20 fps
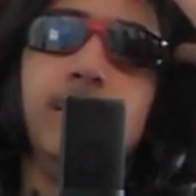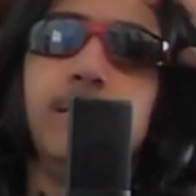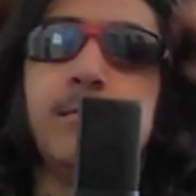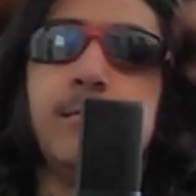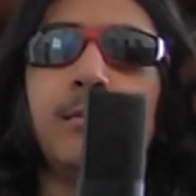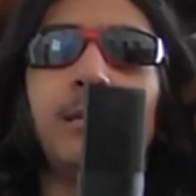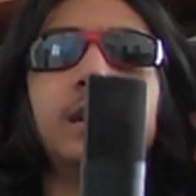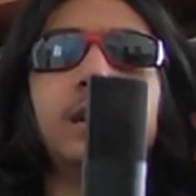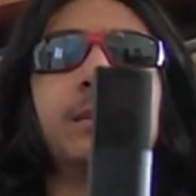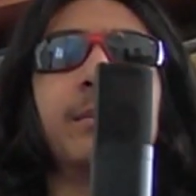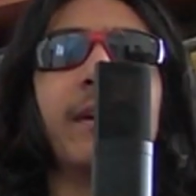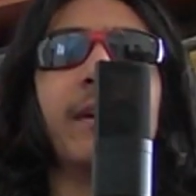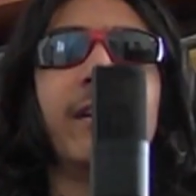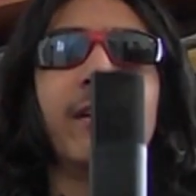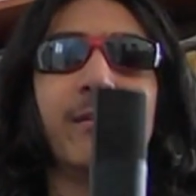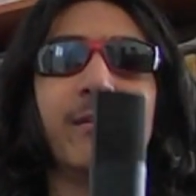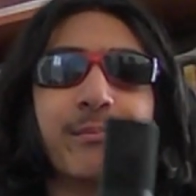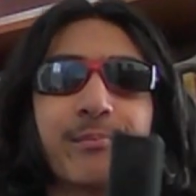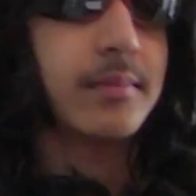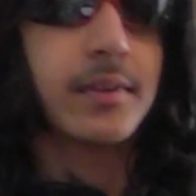Much
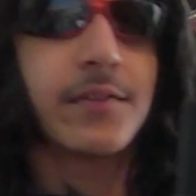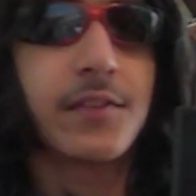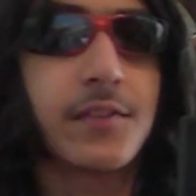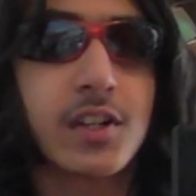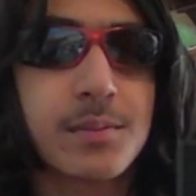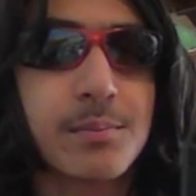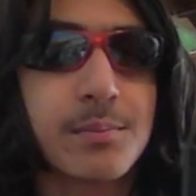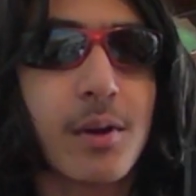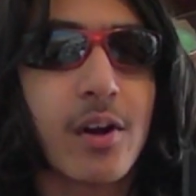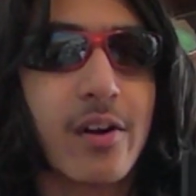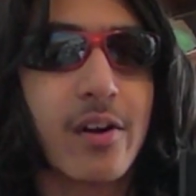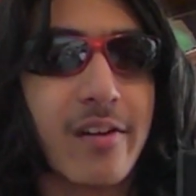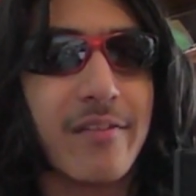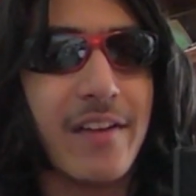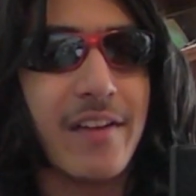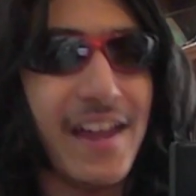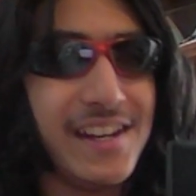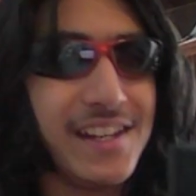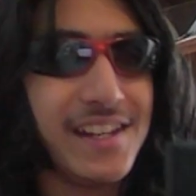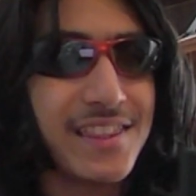better. The first part of
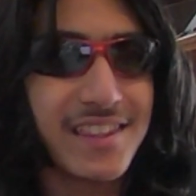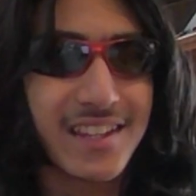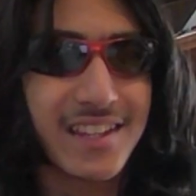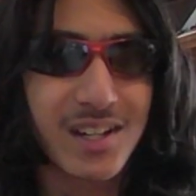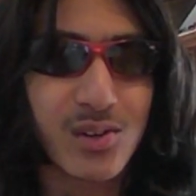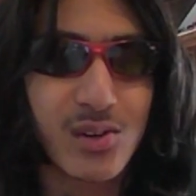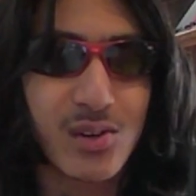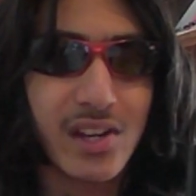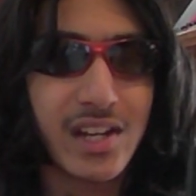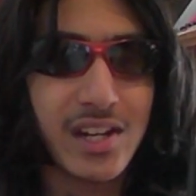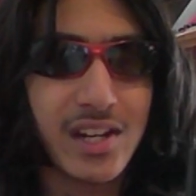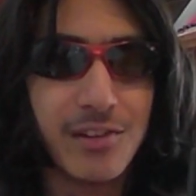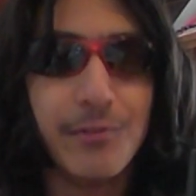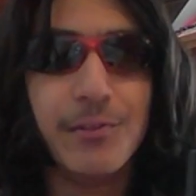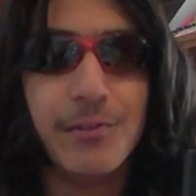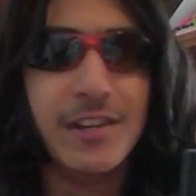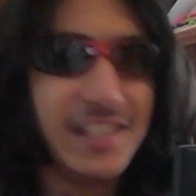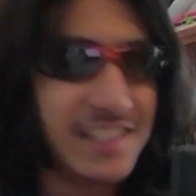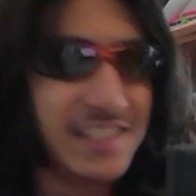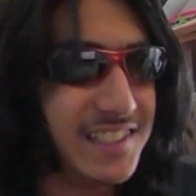anything
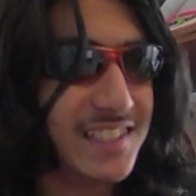creative is